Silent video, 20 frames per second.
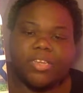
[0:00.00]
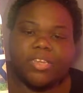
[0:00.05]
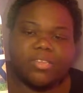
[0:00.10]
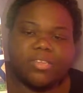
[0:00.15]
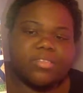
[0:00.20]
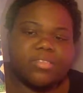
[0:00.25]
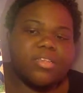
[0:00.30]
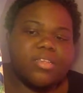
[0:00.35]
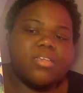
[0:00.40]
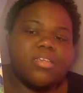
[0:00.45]

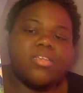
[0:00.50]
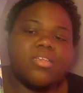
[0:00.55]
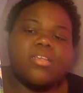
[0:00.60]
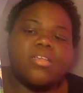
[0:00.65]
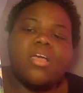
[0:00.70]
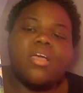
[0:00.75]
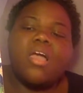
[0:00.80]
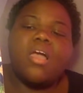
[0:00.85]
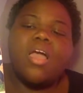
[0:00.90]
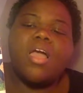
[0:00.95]
Thiessen,
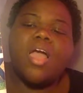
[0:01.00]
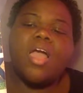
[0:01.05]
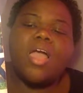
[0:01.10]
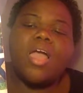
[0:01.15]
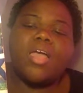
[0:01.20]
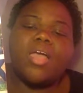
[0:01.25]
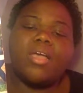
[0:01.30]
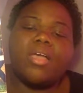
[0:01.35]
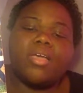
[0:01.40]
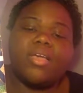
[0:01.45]

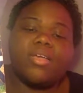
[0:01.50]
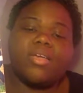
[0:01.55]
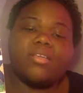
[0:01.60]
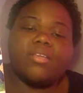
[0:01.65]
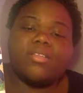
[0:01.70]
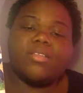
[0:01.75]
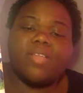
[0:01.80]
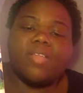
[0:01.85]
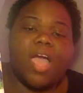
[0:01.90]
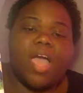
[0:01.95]

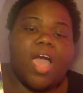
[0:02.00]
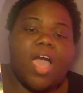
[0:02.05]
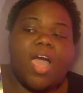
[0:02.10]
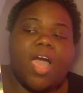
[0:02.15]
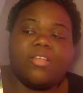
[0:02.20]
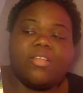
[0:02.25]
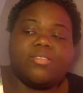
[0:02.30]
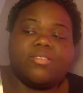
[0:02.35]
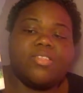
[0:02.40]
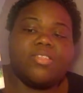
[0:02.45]
and
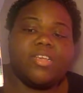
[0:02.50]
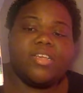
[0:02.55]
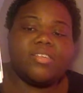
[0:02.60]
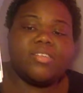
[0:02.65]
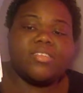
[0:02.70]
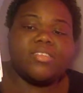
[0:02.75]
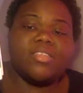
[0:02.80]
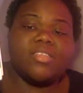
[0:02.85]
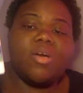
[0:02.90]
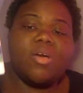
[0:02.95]

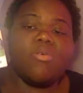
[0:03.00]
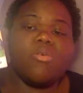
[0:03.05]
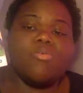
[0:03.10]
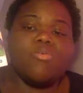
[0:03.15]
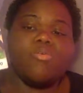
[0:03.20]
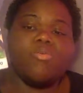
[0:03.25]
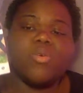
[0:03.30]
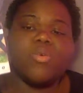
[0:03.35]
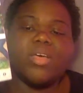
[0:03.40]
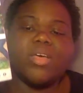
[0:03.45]
this
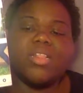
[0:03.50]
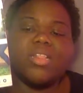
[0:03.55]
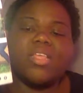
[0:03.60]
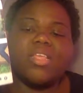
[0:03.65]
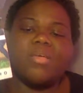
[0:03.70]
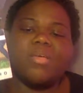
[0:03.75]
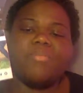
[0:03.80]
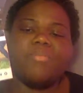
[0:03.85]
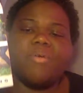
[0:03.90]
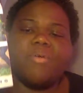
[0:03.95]

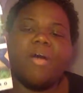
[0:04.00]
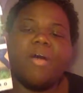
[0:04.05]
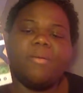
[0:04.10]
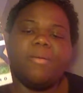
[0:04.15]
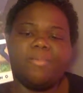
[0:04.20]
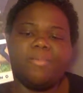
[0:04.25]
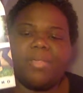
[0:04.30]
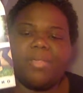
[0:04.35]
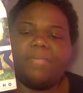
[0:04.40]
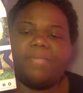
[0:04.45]
really brought
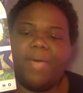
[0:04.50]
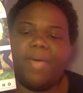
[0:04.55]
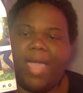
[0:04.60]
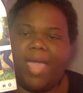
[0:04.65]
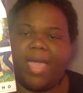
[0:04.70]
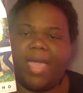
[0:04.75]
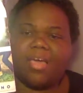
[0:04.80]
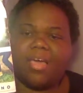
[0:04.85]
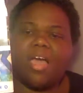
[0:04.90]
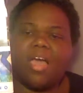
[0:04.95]
me
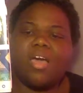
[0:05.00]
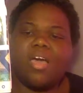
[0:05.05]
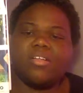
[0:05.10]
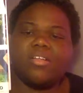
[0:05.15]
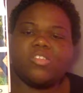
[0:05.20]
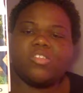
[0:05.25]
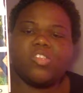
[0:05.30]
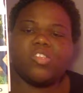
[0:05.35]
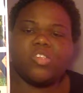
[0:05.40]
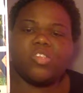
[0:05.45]
back
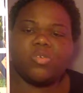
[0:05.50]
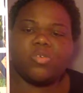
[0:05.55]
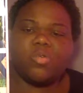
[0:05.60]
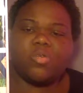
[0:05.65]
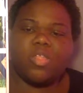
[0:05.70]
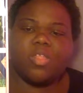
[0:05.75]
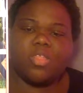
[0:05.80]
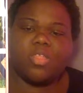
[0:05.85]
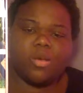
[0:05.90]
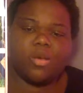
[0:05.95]

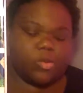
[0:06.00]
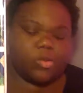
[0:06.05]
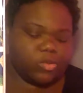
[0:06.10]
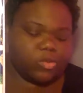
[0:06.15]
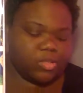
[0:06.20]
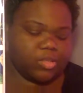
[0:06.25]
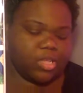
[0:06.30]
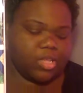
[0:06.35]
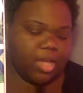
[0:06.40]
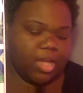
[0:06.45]
to those
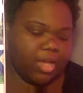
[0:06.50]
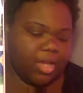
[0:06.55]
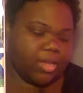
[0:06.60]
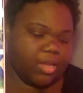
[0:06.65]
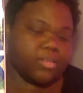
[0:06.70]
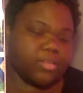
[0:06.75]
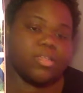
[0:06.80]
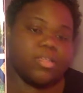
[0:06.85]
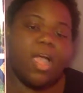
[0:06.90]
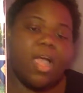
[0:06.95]

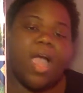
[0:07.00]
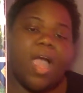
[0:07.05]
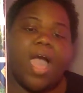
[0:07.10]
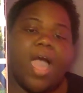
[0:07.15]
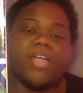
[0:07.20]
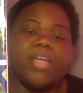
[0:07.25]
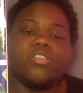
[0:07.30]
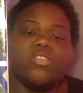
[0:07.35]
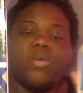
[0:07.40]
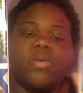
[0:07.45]
days.
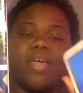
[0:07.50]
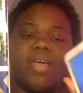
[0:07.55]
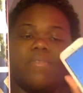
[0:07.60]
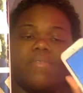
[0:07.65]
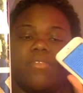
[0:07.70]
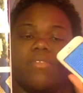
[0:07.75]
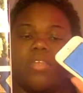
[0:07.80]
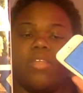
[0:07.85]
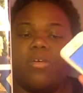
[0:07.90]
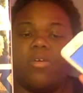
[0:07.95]
I do have
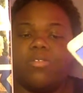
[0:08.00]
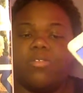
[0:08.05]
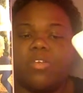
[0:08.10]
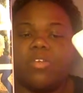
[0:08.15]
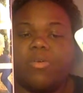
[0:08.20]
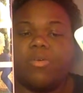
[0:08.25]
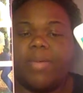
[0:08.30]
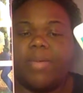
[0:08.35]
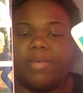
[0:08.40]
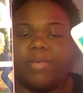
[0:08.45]
notes
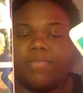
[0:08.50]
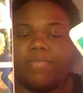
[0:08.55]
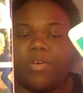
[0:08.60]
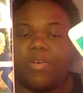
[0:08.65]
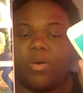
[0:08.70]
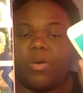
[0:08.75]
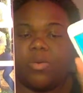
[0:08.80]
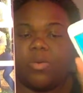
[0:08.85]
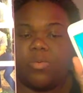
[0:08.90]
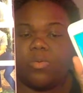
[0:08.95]
on my
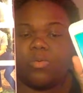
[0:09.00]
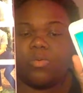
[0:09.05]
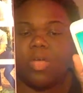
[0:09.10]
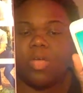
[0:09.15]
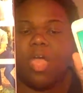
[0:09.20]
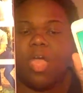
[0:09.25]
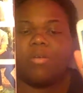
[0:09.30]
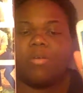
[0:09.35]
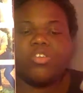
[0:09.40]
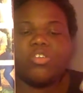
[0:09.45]
phone,
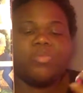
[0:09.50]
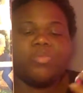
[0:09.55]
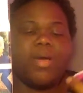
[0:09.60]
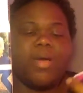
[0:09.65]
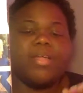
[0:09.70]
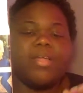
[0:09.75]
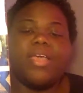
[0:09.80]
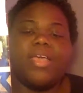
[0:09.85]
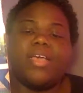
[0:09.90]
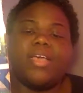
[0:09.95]
which you
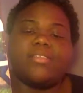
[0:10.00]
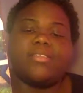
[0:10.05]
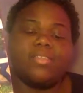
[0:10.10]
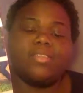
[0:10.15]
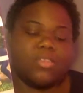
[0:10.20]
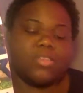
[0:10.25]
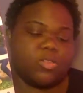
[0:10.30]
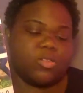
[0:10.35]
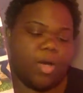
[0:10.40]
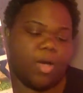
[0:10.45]
probably can't
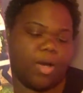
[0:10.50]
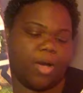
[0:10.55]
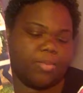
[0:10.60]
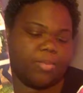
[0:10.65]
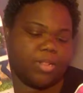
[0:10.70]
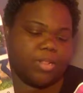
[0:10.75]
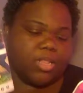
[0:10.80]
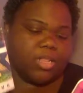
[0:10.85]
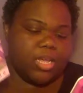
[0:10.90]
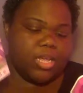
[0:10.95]
see, so I'll
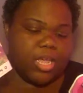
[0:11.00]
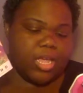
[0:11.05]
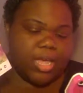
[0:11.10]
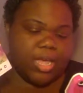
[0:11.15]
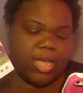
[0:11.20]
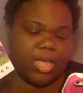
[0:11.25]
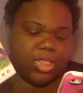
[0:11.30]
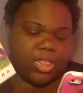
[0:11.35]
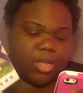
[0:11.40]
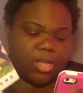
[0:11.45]
be looking
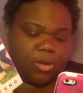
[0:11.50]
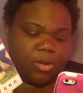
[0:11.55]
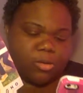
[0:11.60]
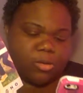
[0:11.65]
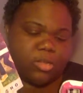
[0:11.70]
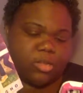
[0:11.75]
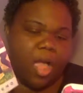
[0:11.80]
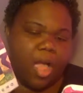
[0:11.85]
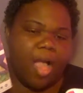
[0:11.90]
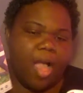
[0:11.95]
at
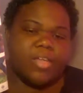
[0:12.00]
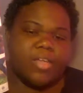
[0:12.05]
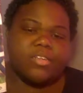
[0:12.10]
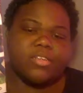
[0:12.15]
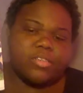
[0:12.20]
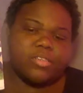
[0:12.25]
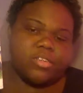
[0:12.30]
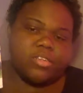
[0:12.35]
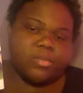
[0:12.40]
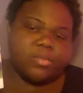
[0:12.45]
those
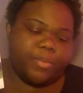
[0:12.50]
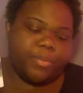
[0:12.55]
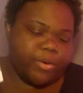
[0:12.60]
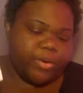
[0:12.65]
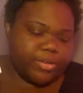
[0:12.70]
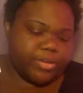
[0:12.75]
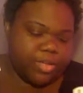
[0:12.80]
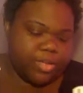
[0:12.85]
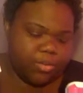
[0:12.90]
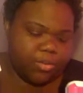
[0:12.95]
because there's
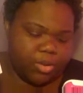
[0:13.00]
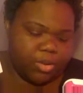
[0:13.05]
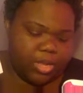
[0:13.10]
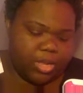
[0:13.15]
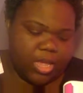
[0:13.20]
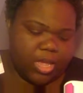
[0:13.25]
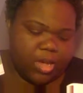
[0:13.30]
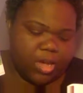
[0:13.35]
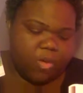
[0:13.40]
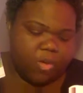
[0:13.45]
points I want to
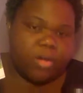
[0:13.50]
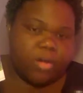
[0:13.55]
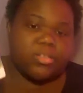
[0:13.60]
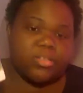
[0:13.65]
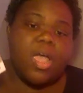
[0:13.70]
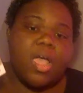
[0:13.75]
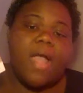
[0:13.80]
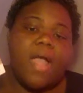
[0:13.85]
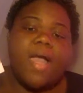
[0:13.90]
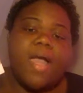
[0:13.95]
get across.
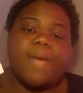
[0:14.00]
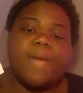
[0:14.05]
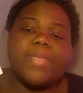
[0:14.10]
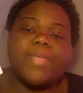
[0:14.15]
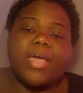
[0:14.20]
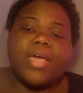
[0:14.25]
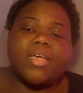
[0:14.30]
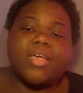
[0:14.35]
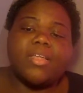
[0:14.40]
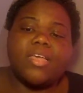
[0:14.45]
I'm
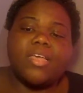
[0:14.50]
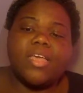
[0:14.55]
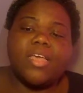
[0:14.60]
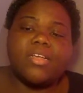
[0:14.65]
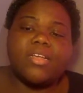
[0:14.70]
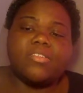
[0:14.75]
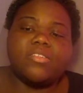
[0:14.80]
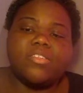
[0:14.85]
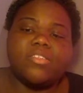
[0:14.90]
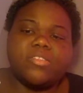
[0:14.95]
not going to
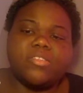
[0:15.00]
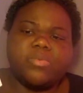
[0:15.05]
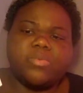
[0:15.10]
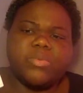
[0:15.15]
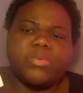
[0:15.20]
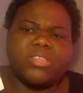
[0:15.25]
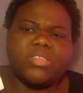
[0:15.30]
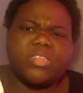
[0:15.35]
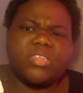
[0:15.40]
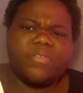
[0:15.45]
get into
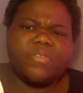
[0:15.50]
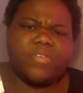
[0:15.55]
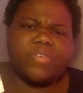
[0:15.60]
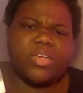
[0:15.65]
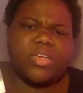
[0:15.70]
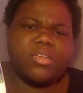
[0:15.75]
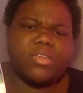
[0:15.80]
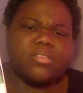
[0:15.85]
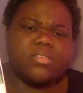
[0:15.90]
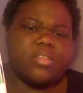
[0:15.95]

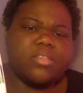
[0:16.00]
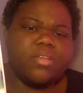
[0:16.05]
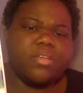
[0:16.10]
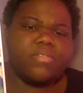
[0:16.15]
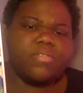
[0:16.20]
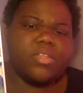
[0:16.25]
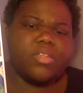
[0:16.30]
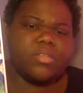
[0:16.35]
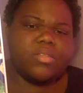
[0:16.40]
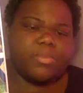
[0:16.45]
specifics
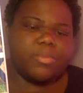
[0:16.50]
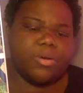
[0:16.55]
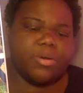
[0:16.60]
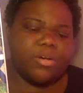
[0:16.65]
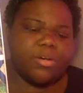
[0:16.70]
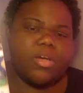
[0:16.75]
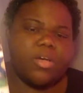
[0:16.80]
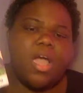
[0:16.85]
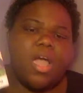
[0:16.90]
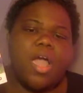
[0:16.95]
of this
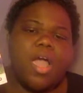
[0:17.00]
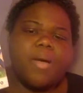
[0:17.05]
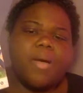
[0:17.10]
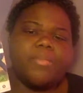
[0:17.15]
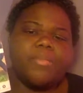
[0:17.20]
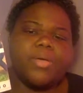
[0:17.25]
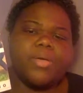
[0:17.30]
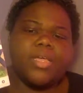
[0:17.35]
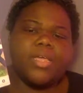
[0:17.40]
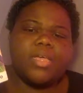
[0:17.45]
book,
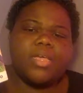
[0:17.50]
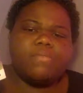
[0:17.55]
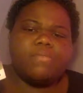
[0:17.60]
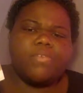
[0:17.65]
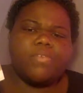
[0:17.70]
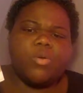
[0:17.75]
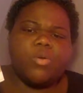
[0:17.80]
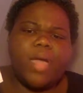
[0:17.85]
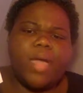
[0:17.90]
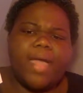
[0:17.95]
but
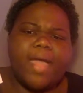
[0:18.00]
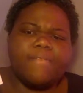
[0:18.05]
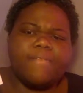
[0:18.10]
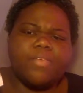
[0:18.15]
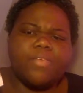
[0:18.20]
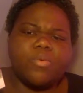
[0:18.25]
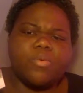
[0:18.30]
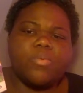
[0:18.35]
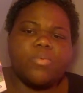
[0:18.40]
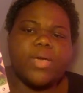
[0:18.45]
if you
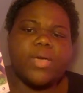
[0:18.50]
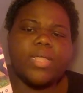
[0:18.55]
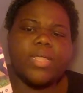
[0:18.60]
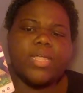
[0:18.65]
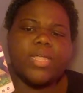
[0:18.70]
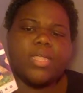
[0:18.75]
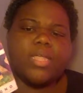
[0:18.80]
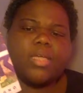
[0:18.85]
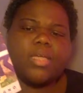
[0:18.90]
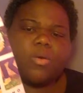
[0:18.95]
haven't read
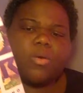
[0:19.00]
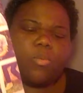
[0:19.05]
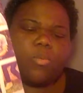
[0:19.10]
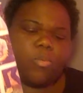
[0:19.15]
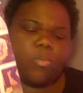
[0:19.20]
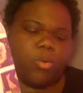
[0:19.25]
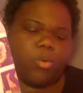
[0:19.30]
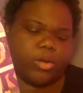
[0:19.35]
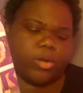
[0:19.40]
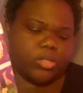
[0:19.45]
it and
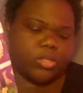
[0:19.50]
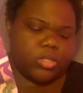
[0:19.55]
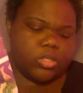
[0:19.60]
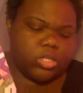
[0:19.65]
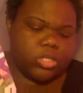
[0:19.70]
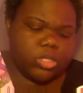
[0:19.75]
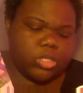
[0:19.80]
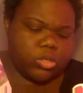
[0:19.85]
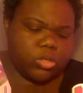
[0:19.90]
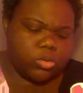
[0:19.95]
want
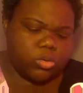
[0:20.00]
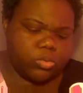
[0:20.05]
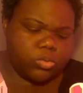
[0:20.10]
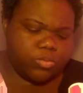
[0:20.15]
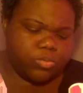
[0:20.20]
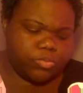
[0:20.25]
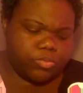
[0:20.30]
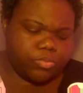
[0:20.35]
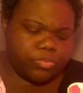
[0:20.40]
to,